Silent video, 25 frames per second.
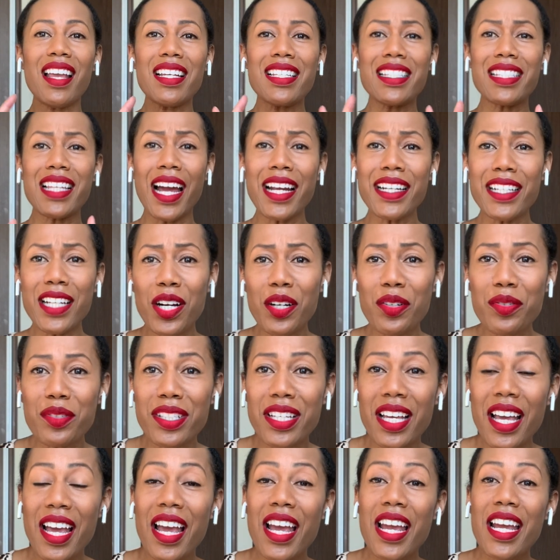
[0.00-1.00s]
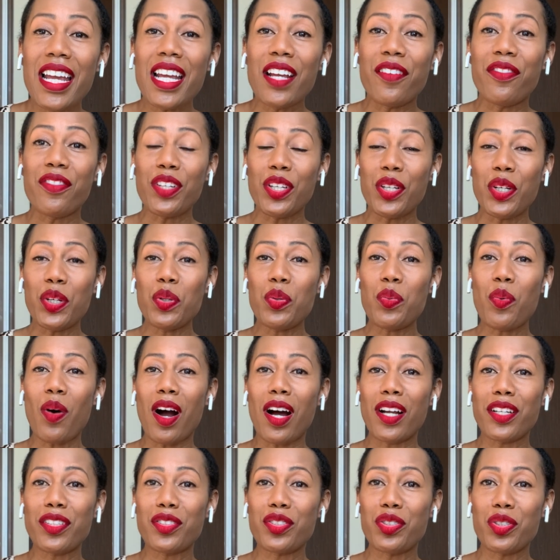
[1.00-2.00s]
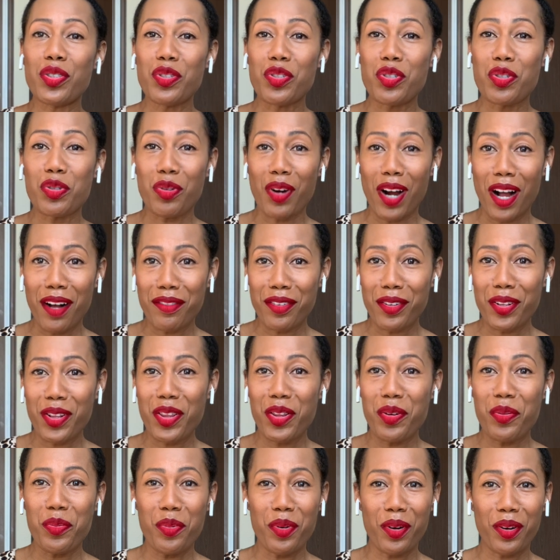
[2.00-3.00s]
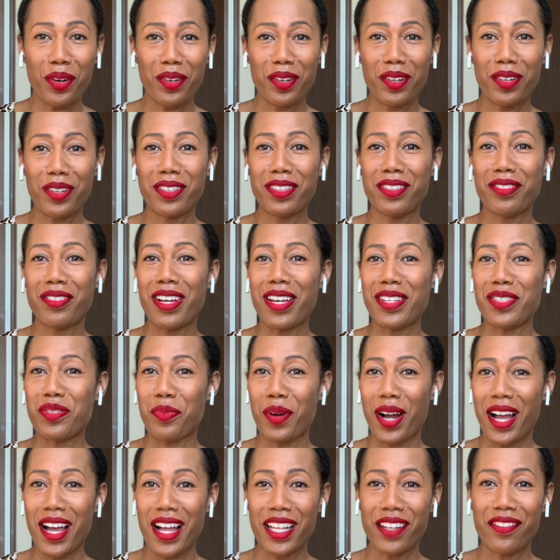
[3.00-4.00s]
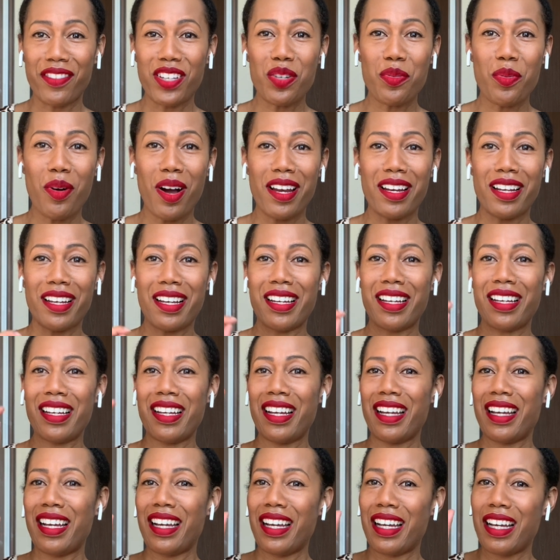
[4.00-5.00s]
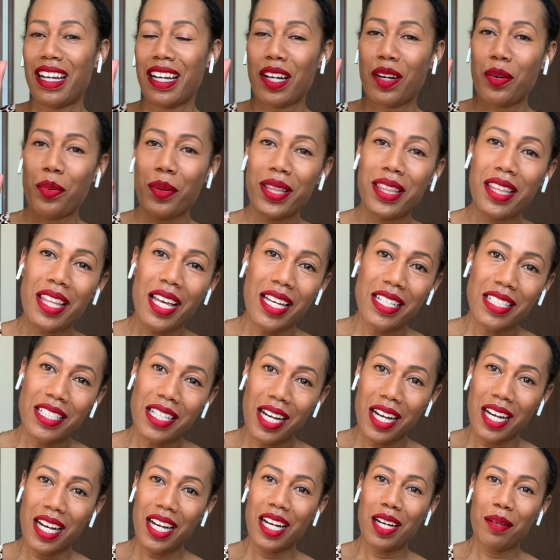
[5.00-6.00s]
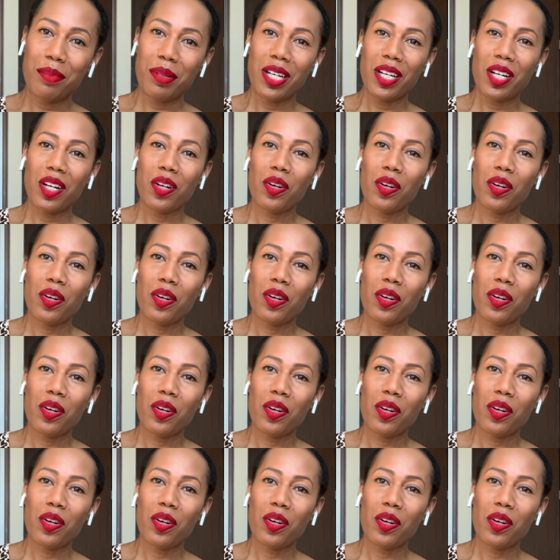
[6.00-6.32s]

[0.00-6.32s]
Side note, if you want to travel the world as well, if you wanna quit that job.